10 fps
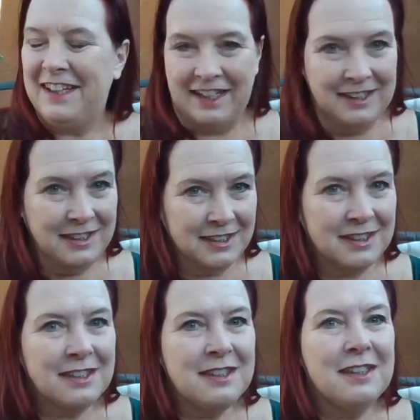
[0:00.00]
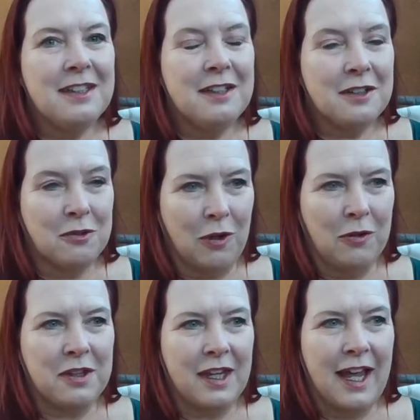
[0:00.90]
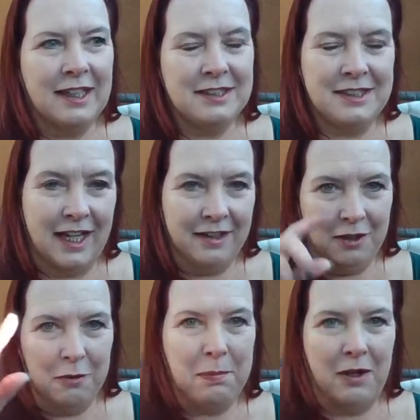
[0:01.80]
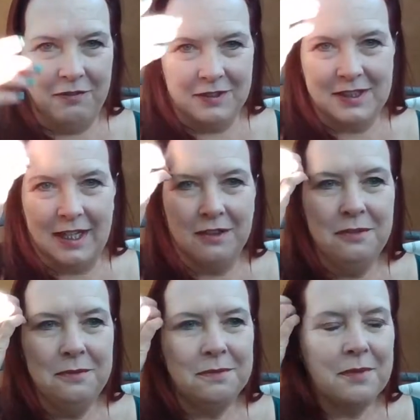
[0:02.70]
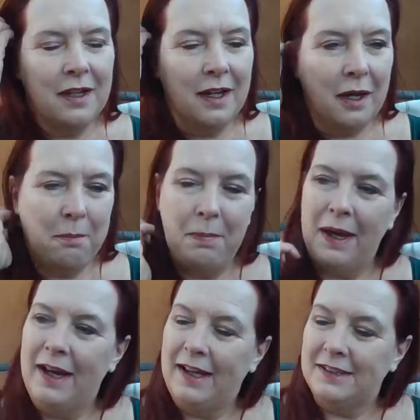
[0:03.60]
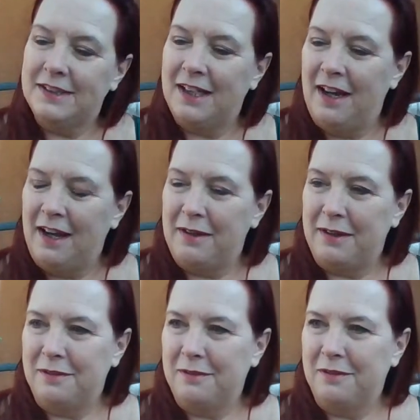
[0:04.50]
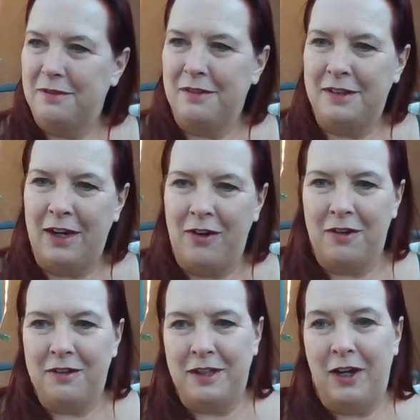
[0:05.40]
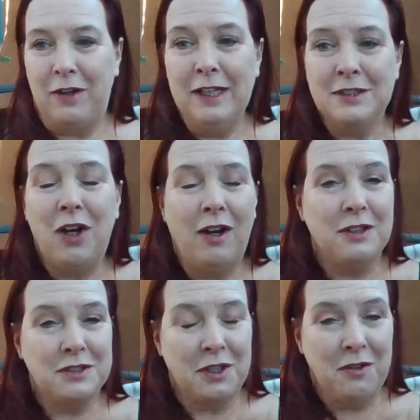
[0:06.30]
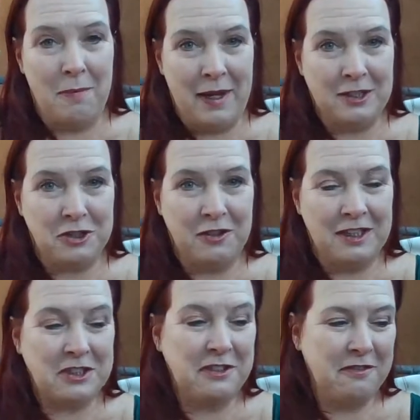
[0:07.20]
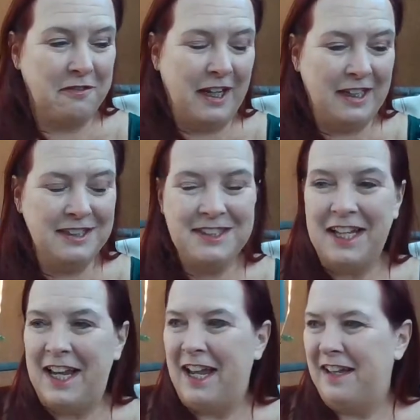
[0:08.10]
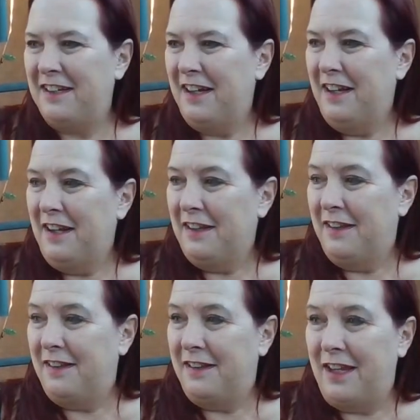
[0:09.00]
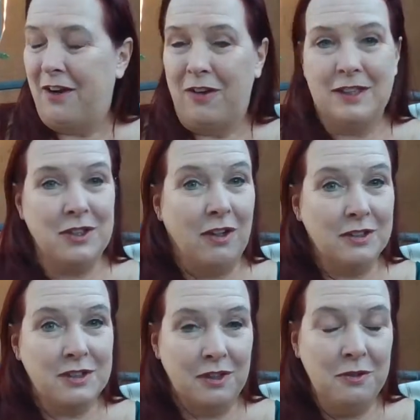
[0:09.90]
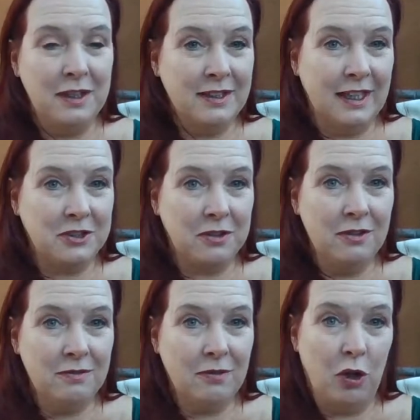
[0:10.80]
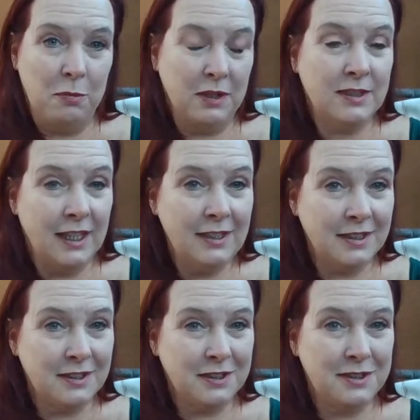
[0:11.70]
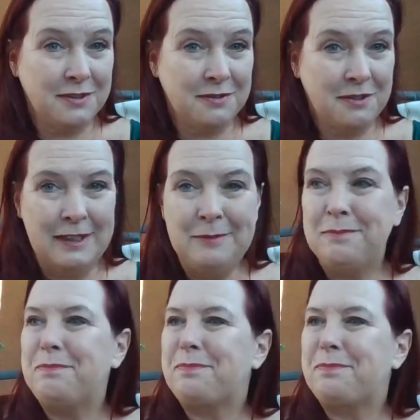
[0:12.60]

yes, growth and death are part of a cycle, but uh, there there is also a maturation phase, and there is also in nature homeostasis, right?